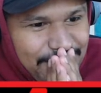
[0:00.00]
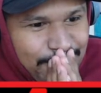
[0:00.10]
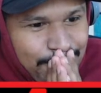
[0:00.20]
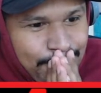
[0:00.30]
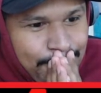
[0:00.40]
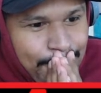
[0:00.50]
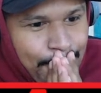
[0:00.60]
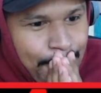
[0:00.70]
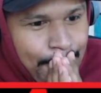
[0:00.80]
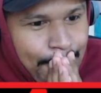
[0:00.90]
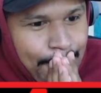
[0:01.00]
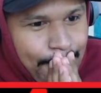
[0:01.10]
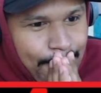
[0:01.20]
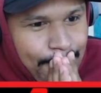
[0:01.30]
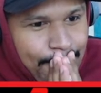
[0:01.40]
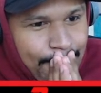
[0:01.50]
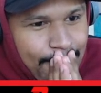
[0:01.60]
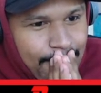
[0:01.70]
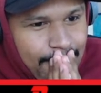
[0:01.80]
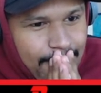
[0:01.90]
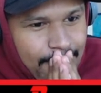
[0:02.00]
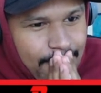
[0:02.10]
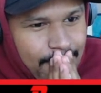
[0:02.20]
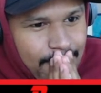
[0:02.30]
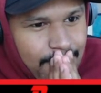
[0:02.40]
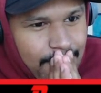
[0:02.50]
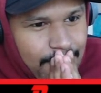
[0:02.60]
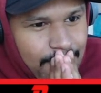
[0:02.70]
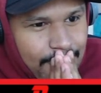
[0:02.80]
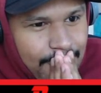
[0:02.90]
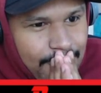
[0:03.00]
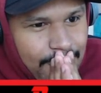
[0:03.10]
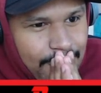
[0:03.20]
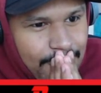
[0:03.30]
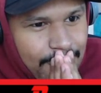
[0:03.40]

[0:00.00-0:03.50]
No one is speaking in this clip.